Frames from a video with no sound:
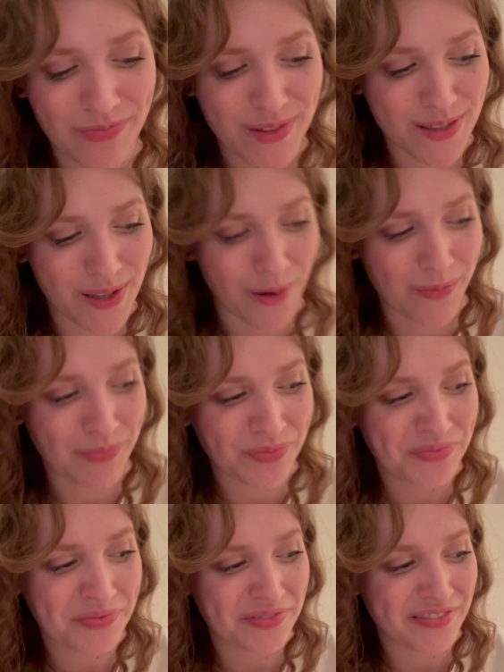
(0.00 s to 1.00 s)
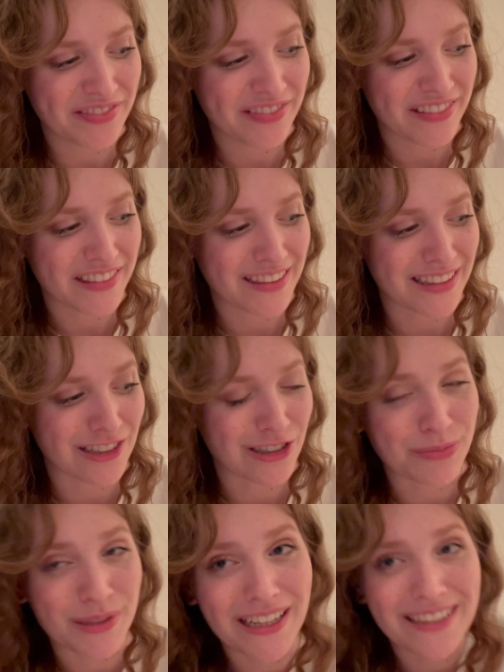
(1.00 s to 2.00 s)
So I
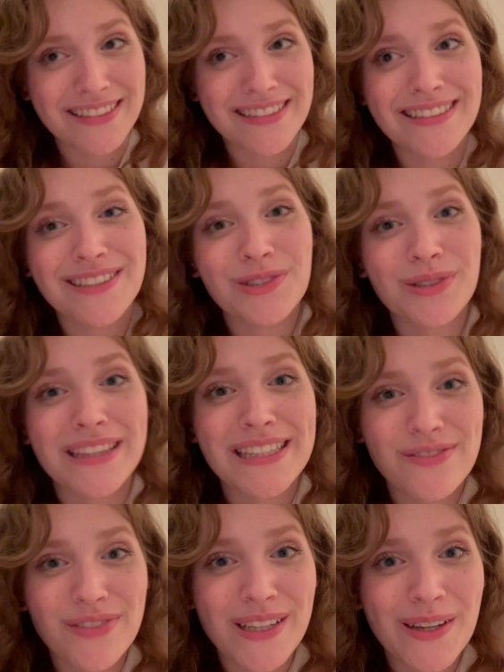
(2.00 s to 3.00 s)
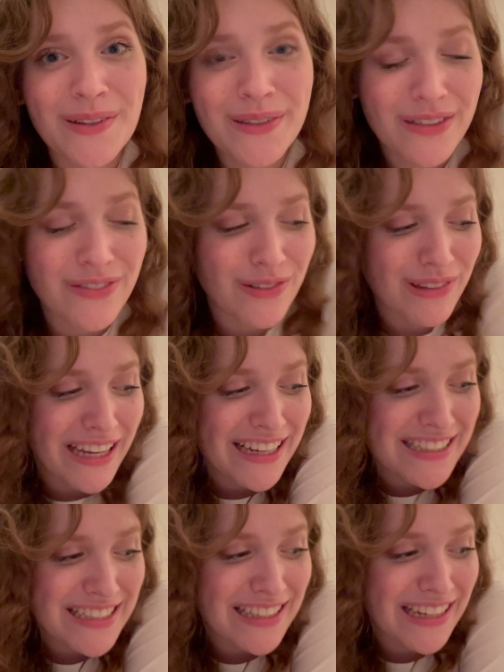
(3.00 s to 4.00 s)
hope you guys enjoyed this video. If you
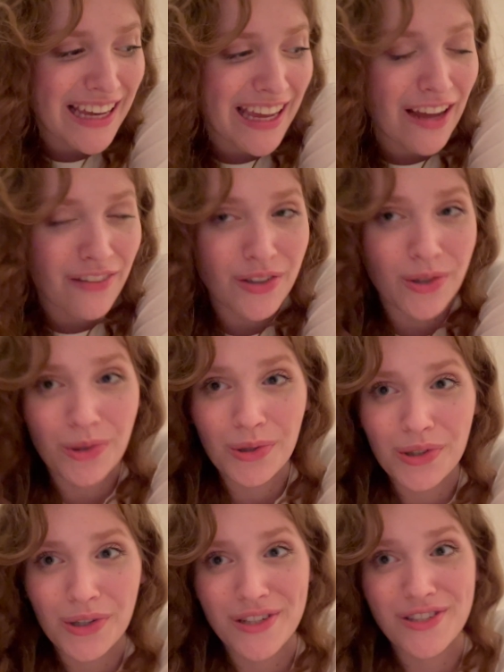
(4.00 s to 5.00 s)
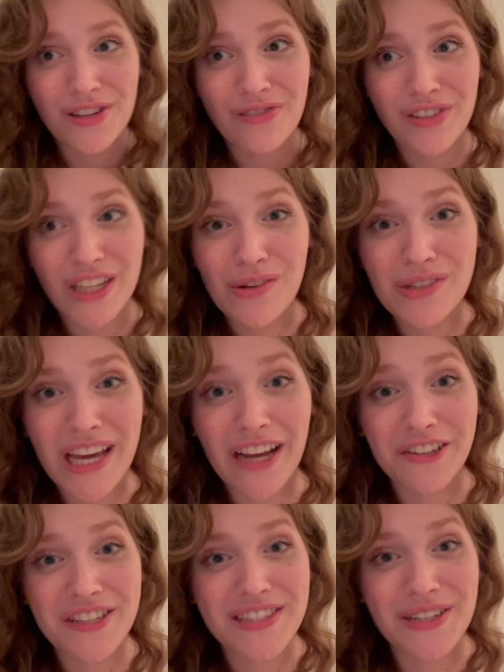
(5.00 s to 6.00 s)
liked it, I have a whole Christian video
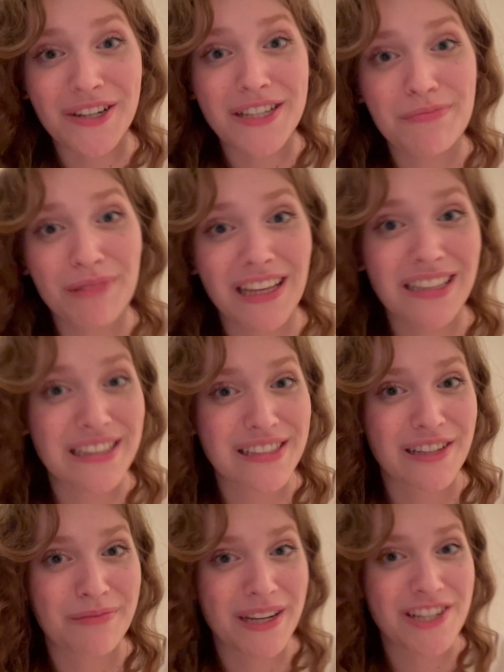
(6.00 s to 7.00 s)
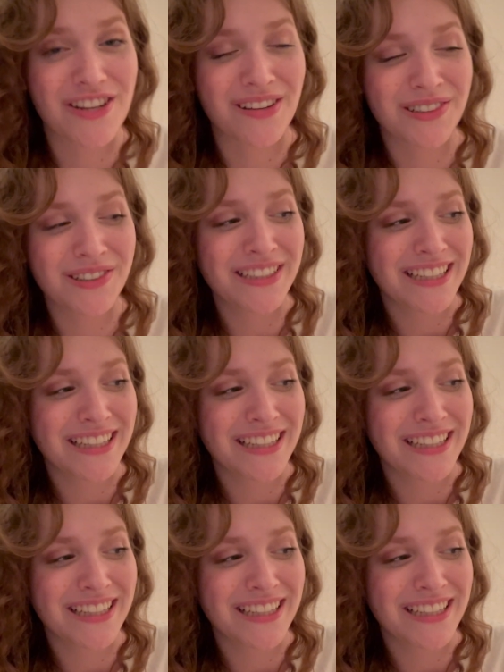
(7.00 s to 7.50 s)
diary series playlist on my channel.